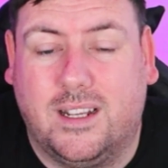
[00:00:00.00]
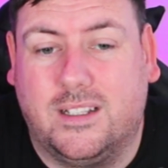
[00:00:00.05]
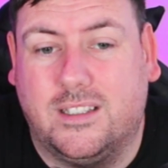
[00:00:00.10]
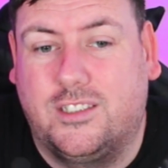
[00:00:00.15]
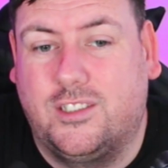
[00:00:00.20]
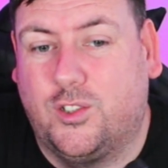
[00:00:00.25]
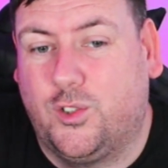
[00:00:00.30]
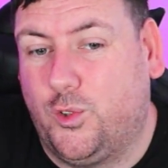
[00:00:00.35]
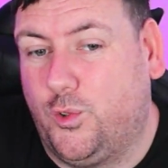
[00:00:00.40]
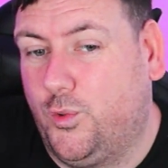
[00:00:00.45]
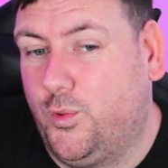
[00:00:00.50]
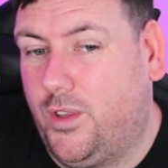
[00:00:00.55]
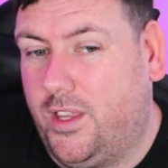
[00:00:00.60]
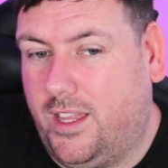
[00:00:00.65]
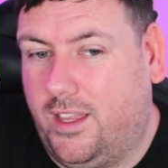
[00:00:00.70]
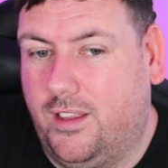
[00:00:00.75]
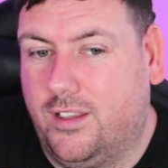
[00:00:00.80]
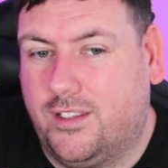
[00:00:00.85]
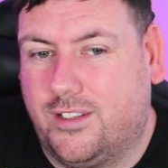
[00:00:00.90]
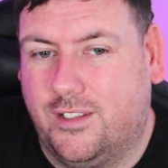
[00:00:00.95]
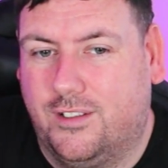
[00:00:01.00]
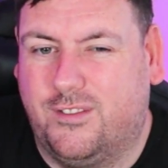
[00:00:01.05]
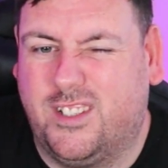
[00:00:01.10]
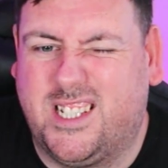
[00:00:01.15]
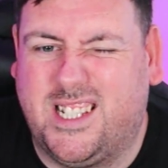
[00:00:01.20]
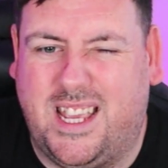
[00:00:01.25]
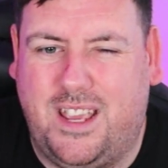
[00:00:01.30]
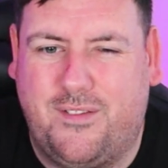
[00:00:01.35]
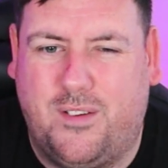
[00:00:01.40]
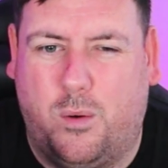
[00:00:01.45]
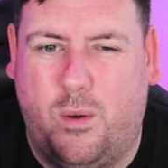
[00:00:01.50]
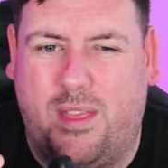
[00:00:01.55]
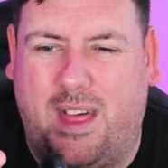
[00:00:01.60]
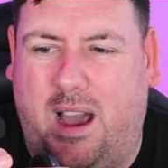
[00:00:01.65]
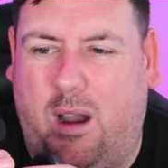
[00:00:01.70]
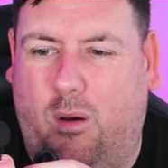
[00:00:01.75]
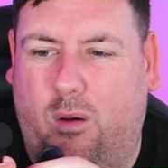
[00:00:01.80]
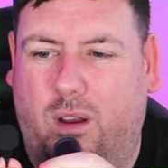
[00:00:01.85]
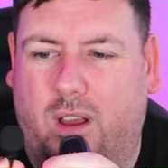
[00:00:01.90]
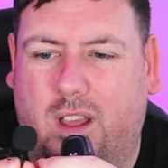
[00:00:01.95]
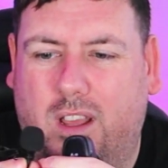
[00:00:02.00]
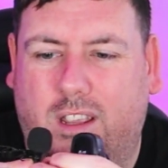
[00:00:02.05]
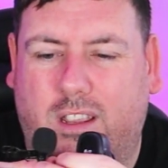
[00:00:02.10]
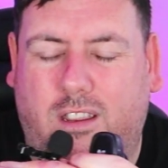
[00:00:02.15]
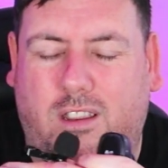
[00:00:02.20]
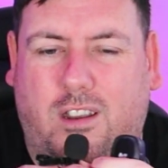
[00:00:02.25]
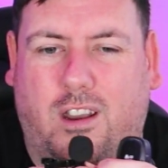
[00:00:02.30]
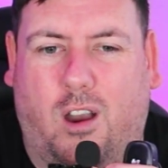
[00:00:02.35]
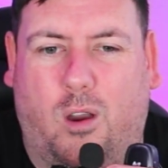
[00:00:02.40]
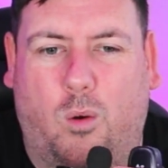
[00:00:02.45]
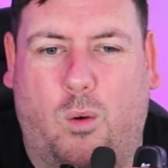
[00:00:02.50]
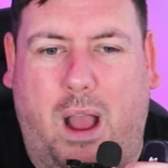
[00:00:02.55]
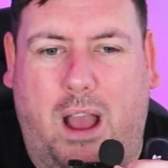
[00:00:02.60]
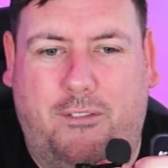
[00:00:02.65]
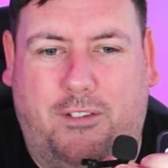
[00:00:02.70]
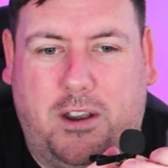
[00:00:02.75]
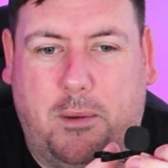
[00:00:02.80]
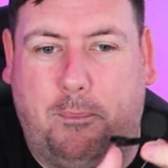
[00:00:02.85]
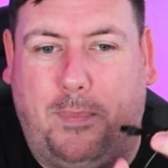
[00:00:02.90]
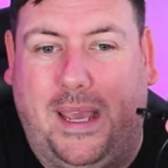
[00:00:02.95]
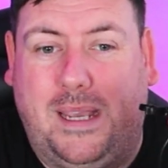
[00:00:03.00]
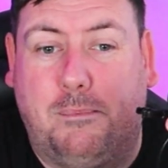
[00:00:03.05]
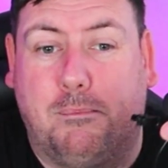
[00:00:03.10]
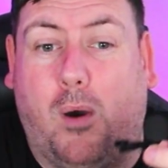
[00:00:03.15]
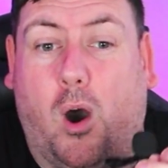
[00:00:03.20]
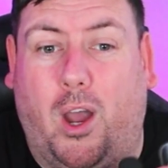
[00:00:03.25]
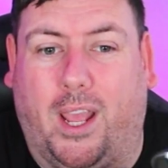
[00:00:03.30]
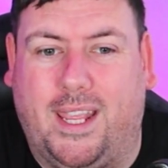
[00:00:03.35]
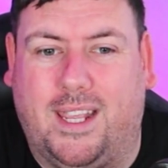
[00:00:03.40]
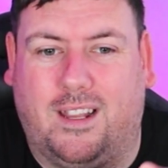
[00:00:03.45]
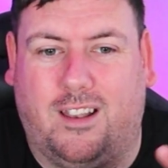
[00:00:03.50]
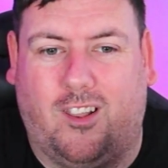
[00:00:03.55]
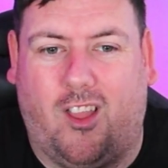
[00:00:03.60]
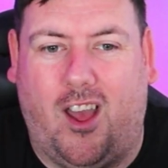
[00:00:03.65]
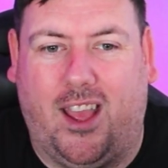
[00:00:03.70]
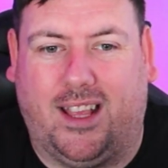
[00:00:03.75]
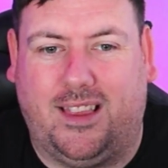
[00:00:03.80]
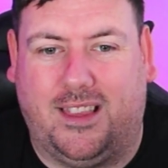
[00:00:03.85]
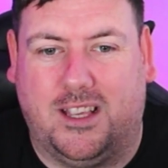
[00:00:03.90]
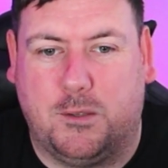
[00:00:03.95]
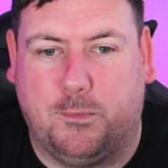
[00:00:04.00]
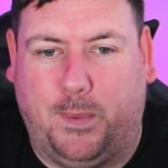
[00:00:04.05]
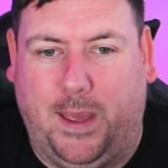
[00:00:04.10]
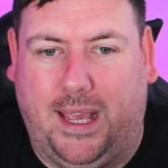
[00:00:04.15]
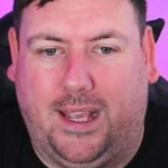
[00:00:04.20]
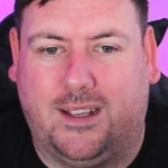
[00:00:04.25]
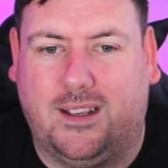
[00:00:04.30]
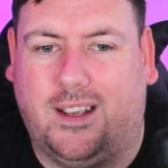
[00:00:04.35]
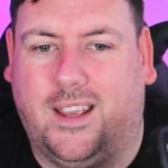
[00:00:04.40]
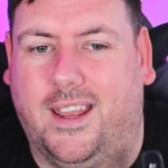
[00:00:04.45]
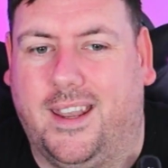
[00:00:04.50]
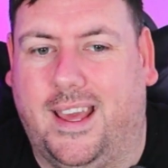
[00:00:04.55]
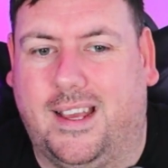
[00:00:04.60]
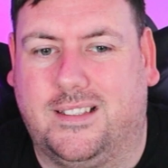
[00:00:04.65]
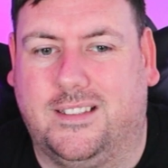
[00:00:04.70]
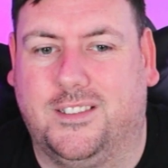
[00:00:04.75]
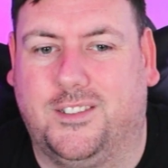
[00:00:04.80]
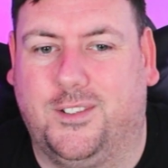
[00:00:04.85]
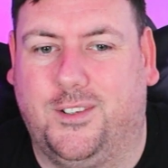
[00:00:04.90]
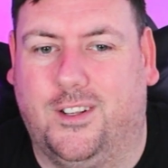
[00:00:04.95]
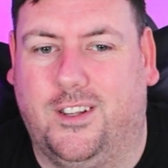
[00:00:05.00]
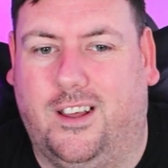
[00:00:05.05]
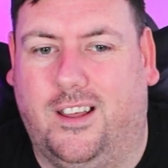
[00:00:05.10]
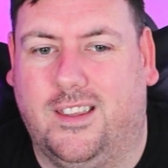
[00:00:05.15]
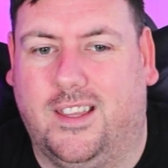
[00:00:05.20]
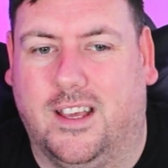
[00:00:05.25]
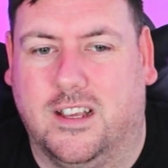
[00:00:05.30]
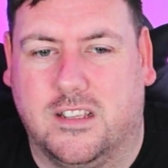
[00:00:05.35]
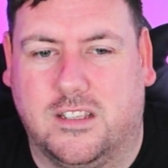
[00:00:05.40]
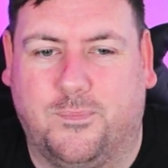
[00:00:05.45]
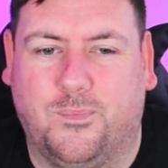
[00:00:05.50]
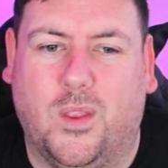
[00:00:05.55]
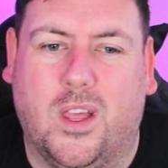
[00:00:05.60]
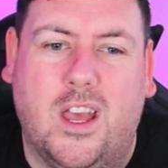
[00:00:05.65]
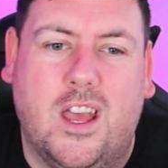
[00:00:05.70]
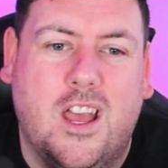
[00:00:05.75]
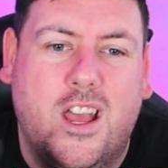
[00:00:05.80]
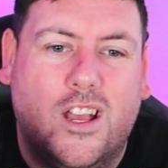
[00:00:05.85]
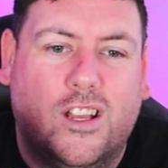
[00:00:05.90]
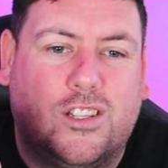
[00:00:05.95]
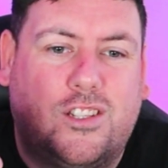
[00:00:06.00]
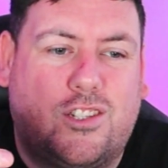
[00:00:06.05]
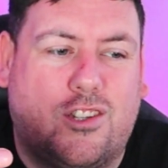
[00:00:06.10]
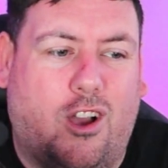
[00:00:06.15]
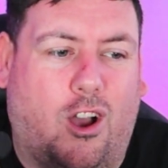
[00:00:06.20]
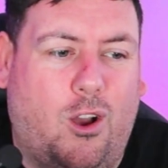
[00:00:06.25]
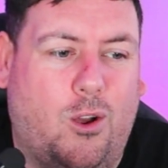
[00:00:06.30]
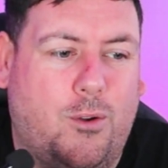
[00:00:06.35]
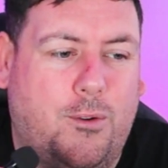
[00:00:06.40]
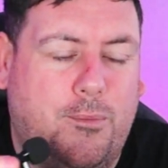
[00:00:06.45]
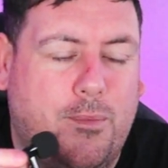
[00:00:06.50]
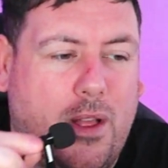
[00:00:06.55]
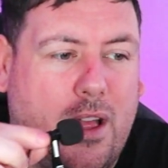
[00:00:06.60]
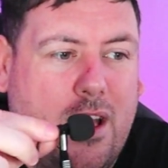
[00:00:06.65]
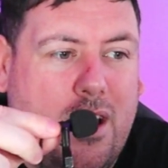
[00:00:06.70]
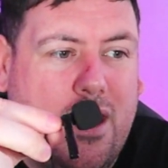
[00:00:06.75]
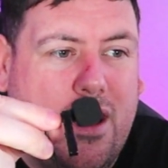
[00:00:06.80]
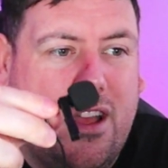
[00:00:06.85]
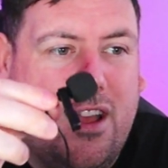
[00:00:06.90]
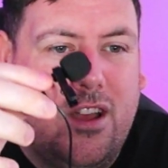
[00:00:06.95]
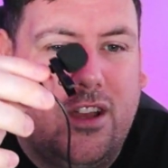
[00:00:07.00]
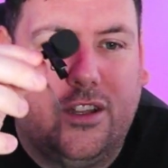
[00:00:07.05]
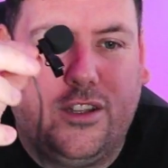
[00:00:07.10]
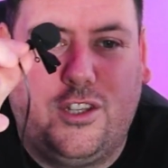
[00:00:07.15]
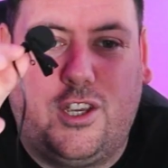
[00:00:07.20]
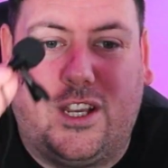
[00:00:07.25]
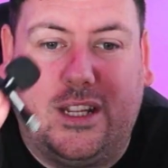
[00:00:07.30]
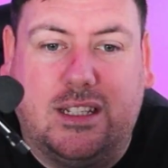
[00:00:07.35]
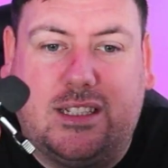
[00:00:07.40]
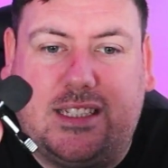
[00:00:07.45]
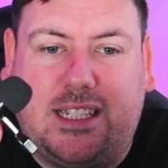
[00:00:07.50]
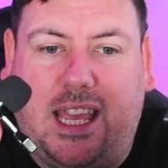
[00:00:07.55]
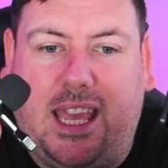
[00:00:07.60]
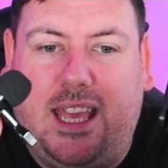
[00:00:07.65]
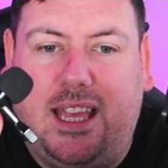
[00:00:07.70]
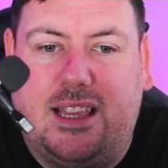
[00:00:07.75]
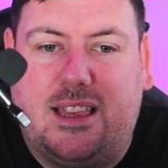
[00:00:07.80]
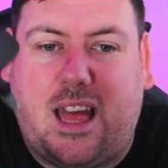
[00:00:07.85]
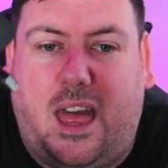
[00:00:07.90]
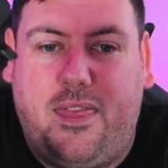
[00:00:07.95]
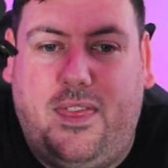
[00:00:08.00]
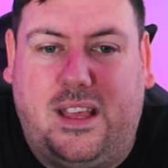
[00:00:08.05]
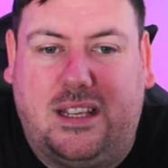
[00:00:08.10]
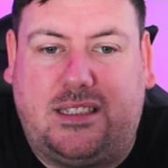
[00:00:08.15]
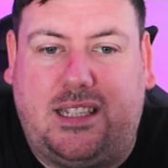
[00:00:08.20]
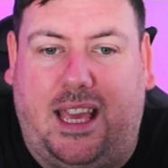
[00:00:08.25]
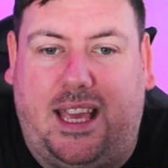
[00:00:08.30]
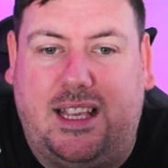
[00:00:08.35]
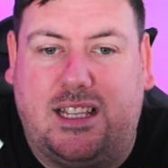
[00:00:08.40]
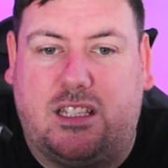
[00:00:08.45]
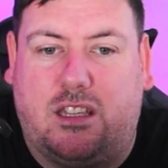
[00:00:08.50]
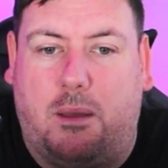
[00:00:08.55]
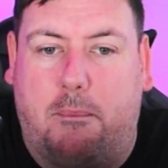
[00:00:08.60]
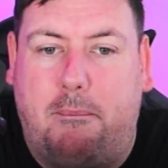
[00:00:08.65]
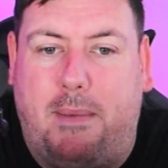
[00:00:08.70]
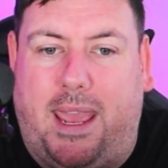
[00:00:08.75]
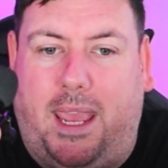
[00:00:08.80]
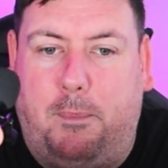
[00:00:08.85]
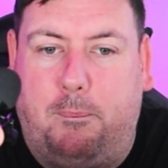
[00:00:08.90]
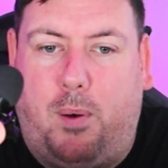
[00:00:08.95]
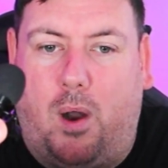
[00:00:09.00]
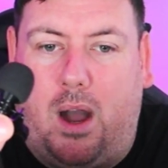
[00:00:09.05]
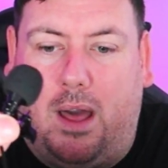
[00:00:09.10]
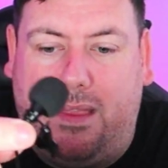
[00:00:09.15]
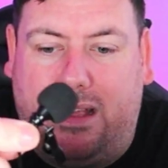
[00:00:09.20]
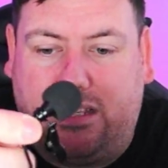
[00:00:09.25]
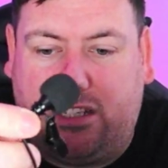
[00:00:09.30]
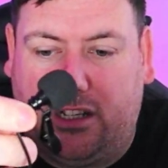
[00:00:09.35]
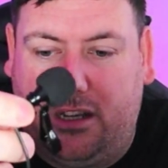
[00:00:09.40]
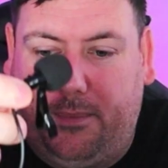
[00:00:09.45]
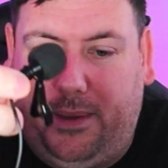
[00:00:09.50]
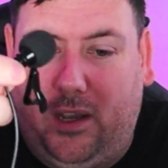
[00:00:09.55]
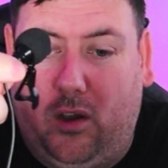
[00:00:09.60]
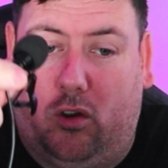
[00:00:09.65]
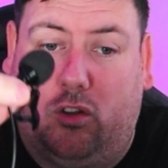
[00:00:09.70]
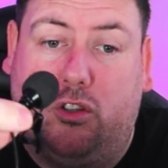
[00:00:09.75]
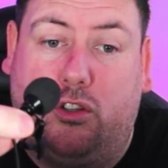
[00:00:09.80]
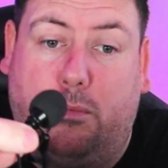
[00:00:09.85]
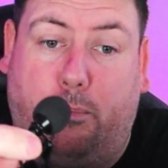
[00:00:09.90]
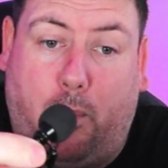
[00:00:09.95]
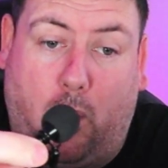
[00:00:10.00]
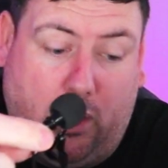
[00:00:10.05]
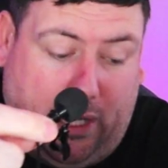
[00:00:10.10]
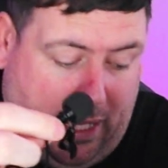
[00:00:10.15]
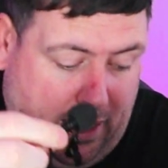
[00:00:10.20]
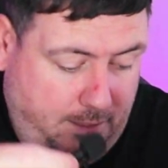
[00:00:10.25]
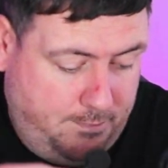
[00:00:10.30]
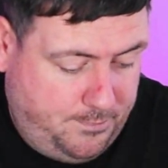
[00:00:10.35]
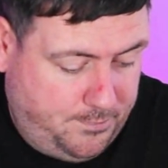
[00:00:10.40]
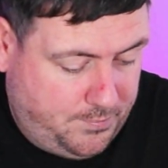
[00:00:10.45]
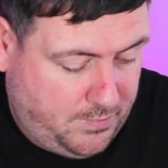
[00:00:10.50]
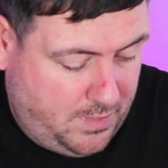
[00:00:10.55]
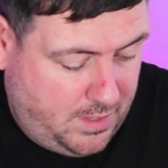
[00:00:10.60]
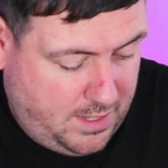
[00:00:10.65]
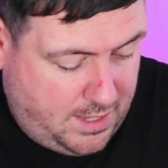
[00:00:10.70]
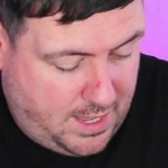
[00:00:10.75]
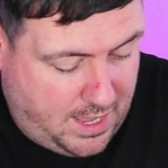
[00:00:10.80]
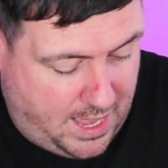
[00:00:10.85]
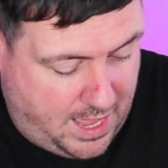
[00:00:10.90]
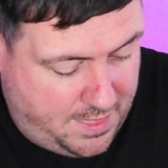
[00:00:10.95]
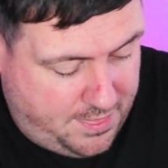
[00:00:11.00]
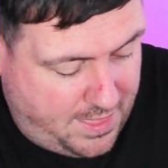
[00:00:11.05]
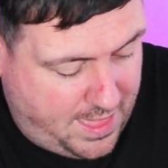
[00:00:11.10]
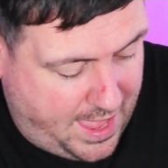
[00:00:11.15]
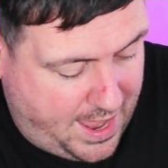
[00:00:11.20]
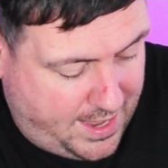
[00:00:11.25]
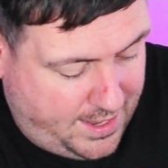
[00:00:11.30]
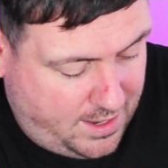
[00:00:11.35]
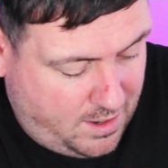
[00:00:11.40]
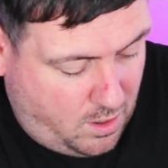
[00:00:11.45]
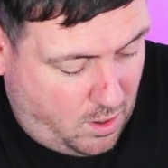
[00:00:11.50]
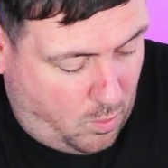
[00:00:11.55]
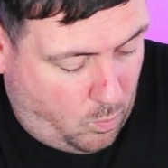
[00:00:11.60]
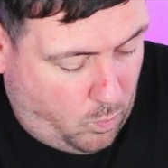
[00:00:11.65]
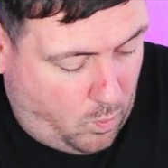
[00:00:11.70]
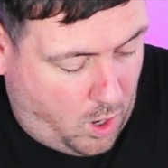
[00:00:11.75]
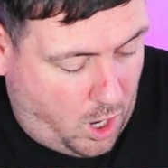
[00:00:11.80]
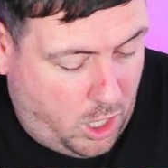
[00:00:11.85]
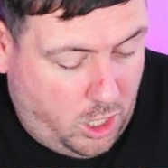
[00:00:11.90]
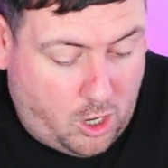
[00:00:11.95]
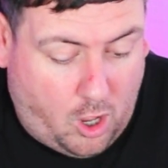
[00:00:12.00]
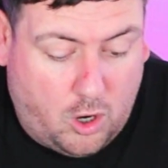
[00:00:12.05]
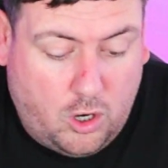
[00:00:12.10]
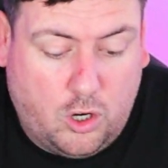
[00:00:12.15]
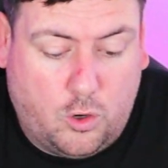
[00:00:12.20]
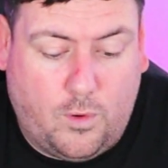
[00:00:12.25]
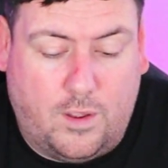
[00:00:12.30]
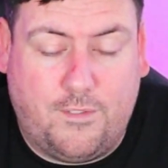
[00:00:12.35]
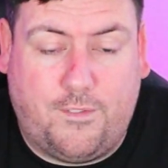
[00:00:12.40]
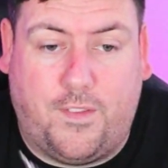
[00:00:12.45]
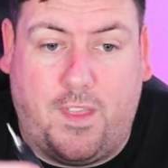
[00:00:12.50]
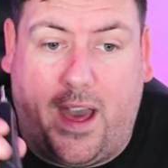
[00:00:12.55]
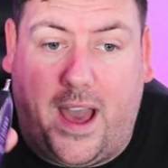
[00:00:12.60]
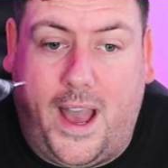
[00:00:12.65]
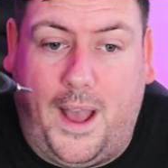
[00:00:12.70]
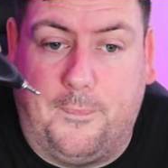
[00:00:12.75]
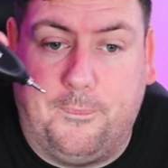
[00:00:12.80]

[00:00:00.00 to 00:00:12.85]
to the receiver without you know, having a big mic like this big connected to you like this. So you can see that this is the main part that's going to be on your body. And then along with that,